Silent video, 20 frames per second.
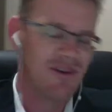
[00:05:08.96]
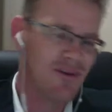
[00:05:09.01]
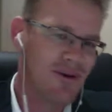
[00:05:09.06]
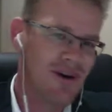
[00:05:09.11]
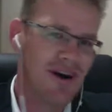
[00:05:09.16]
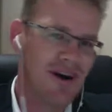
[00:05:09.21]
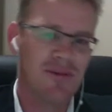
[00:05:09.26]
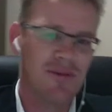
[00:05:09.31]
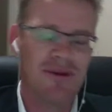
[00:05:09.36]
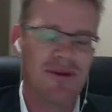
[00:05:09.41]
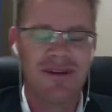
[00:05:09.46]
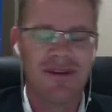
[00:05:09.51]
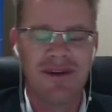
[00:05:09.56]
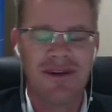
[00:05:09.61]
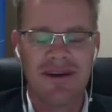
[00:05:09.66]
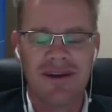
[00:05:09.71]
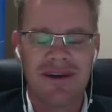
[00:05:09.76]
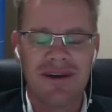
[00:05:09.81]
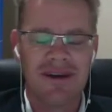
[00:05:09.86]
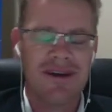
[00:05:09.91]
why, but
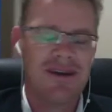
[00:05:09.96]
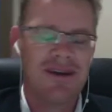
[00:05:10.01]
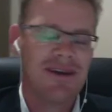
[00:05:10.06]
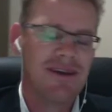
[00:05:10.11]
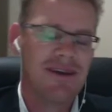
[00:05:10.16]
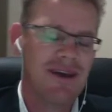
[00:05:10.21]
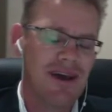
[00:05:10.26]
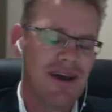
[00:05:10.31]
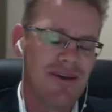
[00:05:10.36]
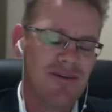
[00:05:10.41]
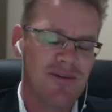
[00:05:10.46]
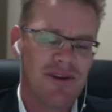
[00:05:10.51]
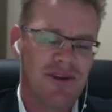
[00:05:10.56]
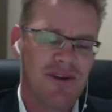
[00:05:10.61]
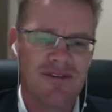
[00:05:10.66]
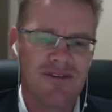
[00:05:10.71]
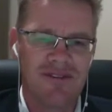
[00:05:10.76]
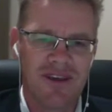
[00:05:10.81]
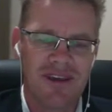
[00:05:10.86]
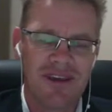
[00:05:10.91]
when I
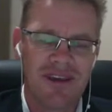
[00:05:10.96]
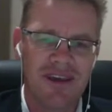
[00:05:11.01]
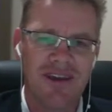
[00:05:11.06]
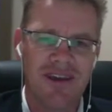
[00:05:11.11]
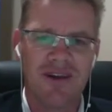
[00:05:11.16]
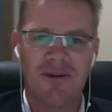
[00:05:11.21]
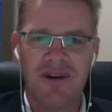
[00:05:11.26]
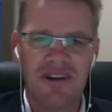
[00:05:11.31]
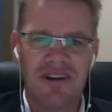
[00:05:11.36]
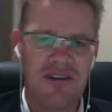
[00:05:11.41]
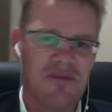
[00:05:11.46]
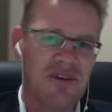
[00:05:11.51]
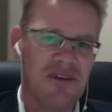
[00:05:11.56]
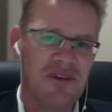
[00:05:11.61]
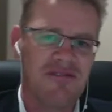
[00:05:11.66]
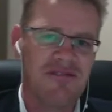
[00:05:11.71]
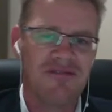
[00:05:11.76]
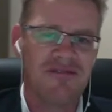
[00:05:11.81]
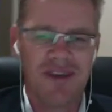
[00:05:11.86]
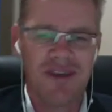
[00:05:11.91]
was a kid, I wanted to be a
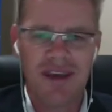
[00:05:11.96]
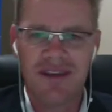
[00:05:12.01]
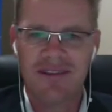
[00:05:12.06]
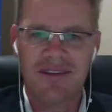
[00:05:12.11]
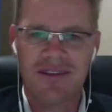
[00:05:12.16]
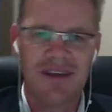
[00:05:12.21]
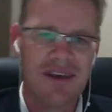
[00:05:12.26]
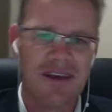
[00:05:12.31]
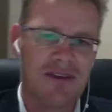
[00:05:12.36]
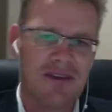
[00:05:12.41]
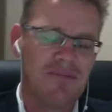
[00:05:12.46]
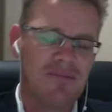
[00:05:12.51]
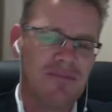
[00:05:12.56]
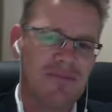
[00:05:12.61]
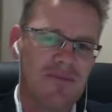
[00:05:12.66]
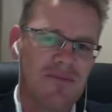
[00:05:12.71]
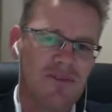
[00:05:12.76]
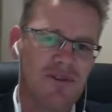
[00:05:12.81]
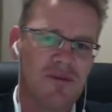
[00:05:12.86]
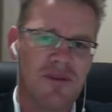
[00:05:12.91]
vet, and they
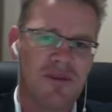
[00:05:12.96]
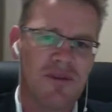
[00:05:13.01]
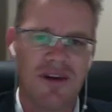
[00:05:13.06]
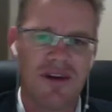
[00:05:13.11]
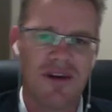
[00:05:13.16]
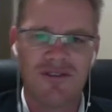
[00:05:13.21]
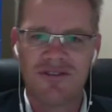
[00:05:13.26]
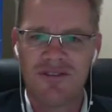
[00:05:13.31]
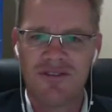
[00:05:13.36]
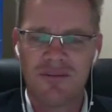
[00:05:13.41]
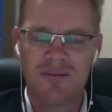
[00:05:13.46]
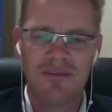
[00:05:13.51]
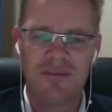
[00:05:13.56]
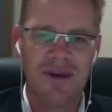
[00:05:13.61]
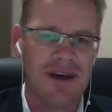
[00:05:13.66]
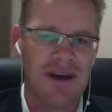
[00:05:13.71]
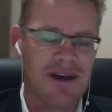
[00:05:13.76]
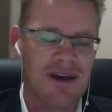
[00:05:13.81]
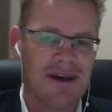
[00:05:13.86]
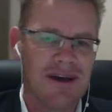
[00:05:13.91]
took me on some
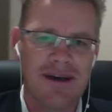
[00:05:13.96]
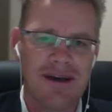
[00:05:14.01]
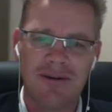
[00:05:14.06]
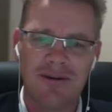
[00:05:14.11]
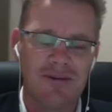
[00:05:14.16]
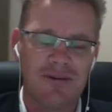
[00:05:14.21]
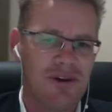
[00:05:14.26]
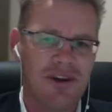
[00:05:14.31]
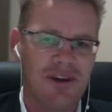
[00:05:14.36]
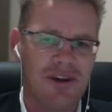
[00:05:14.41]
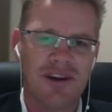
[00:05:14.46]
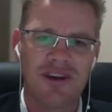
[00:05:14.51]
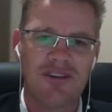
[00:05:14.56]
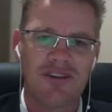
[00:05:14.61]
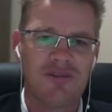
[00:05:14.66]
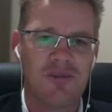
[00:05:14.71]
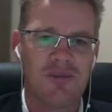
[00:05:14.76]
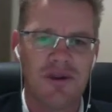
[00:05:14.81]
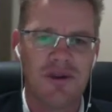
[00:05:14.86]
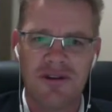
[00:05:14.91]
work
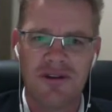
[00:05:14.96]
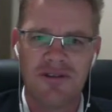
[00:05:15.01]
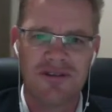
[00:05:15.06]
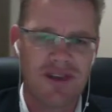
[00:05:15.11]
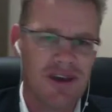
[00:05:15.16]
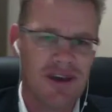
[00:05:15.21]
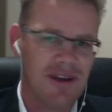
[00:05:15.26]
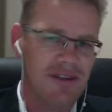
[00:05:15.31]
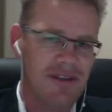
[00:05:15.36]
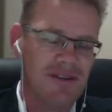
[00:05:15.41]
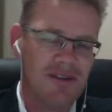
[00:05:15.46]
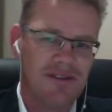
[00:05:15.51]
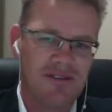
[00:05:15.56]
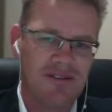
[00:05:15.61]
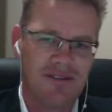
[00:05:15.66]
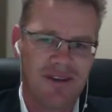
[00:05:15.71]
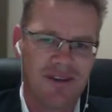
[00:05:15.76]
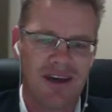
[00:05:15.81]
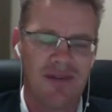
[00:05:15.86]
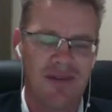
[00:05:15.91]
experience down at this
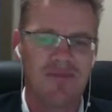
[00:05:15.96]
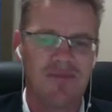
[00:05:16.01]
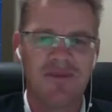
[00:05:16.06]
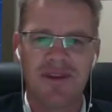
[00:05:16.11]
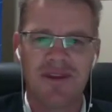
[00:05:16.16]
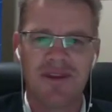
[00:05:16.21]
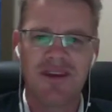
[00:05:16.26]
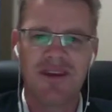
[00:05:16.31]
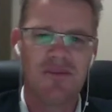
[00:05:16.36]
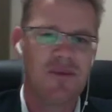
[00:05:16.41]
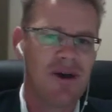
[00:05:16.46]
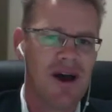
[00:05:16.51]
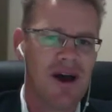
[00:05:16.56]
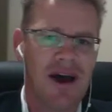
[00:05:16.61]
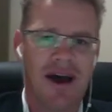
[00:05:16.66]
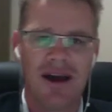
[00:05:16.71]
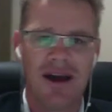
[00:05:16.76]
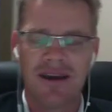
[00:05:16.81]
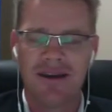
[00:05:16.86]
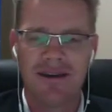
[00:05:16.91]
deer
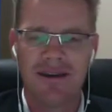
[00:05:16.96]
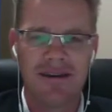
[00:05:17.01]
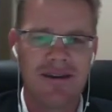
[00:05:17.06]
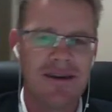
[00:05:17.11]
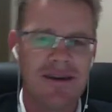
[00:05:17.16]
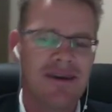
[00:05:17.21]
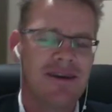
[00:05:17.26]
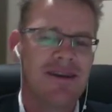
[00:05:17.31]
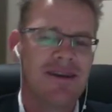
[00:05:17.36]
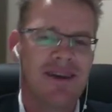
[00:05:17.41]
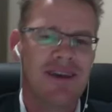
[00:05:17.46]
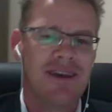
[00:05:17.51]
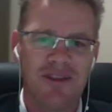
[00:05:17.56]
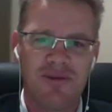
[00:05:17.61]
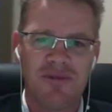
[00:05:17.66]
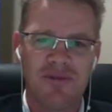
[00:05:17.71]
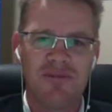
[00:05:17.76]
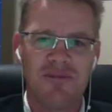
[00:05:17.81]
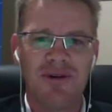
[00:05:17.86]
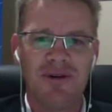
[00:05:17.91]
park, and the
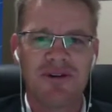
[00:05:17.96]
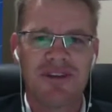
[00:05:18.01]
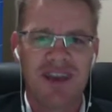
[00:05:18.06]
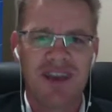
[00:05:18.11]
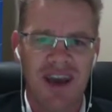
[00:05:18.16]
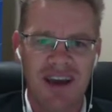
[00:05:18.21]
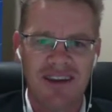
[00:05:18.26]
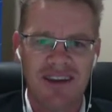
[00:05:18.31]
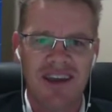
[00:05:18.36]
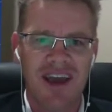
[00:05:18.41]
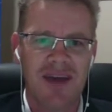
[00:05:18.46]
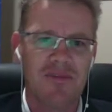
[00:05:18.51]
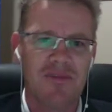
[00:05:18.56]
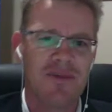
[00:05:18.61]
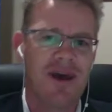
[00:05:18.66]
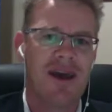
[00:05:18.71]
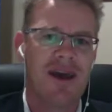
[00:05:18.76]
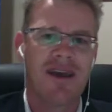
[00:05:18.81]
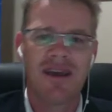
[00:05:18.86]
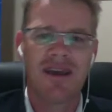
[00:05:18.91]
report card came
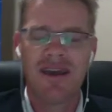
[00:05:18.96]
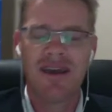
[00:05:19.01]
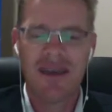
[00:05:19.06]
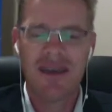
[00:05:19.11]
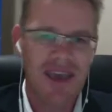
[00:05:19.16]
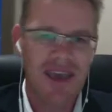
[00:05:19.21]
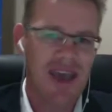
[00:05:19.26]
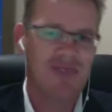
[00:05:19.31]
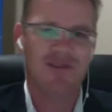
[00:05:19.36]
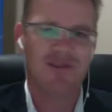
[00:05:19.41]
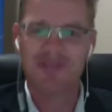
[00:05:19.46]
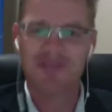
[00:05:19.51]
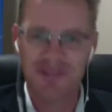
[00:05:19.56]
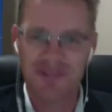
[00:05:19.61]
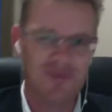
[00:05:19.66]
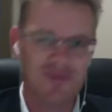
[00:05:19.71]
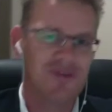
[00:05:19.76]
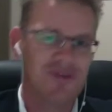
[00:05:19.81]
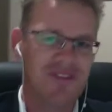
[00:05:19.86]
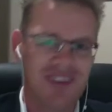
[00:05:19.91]
back. Gavin's
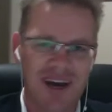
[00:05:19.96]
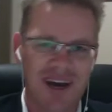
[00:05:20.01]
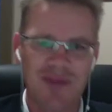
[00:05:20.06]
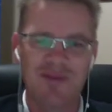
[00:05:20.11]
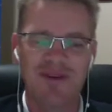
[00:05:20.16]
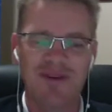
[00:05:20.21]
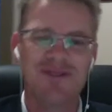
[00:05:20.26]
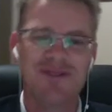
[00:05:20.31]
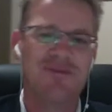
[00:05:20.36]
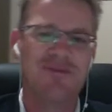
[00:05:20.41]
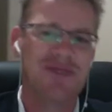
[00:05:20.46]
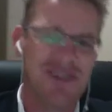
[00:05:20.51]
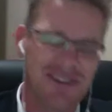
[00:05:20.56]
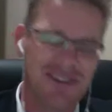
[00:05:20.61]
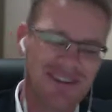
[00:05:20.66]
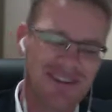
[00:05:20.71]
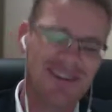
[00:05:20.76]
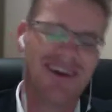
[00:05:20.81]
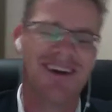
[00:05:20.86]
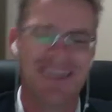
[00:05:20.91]
good with numbers. I
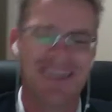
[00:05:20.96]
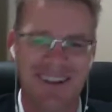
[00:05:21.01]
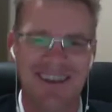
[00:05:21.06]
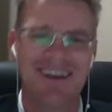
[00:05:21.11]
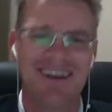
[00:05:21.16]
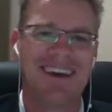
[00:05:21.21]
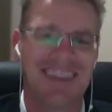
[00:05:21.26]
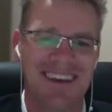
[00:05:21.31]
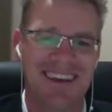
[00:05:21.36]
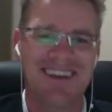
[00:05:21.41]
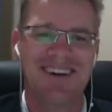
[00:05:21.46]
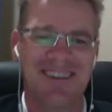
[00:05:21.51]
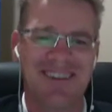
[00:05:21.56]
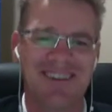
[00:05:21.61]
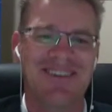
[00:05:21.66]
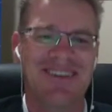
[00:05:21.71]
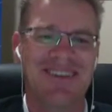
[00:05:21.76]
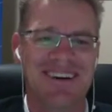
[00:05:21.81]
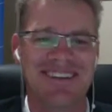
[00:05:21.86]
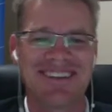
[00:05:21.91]
mean,
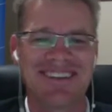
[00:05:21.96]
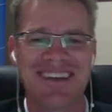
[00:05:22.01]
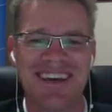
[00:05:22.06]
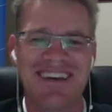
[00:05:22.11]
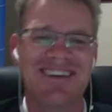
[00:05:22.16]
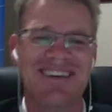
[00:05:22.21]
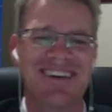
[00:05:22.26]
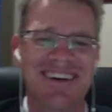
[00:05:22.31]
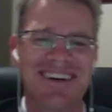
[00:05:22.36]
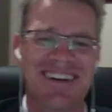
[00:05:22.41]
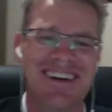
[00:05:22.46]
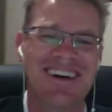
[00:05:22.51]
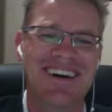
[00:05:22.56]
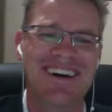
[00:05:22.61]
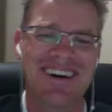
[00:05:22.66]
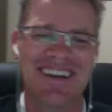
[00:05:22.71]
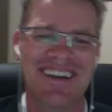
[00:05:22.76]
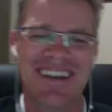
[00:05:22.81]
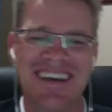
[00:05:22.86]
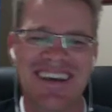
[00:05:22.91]
what's going on?